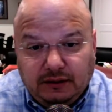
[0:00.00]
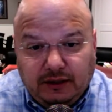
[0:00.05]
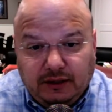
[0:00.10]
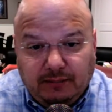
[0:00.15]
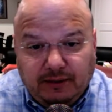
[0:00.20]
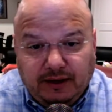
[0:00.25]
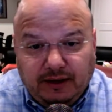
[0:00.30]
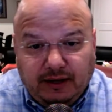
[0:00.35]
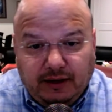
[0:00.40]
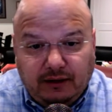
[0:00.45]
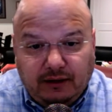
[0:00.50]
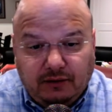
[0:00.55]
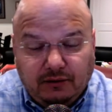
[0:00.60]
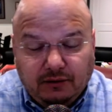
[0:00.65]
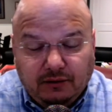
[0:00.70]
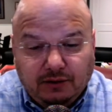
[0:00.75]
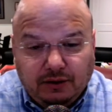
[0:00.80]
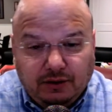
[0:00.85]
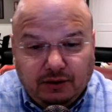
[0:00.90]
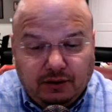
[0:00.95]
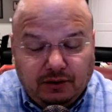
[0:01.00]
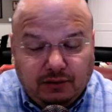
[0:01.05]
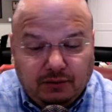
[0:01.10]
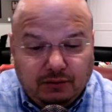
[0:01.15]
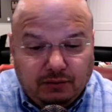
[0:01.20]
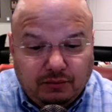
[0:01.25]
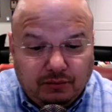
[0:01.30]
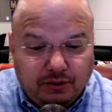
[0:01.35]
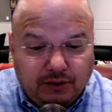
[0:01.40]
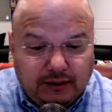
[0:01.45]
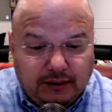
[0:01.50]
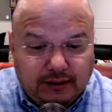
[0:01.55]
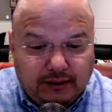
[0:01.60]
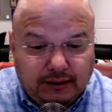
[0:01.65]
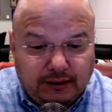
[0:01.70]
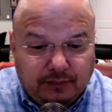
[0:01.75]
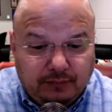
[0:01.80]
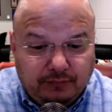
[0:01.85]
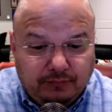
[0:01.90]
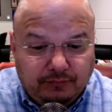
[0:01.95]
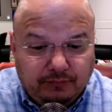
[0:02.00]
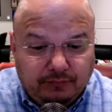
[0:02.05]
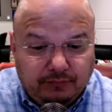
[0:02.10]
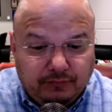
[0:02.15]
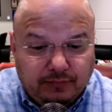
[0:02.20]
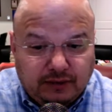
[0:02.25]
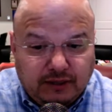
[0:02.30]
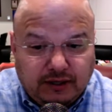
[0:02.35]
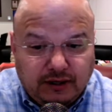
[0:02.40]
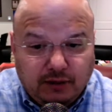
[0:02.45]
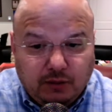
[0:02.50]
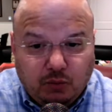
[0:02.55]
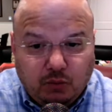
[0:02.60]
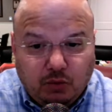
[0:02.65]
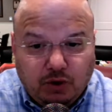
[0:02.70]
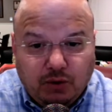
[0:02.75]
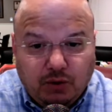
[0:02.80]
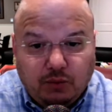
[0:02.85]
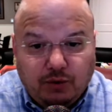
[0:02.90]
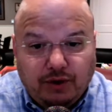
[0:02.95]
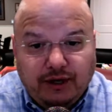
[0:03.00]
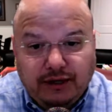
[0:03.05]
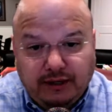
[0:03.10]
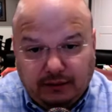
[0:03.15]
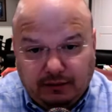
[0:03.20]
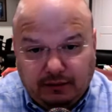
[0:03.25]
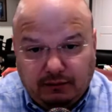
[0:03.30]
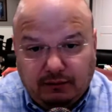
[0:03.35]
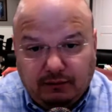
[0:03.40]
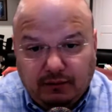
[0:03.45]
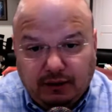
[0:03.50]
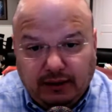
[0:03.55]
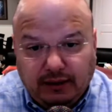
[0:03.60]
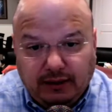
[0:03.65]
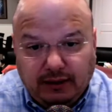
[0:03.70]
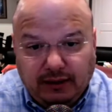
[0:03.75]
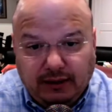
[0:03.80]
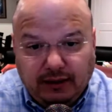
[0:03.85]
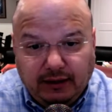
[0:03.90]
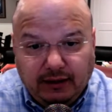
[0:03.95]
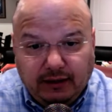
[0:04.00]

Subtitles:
about, kind of what we're in. And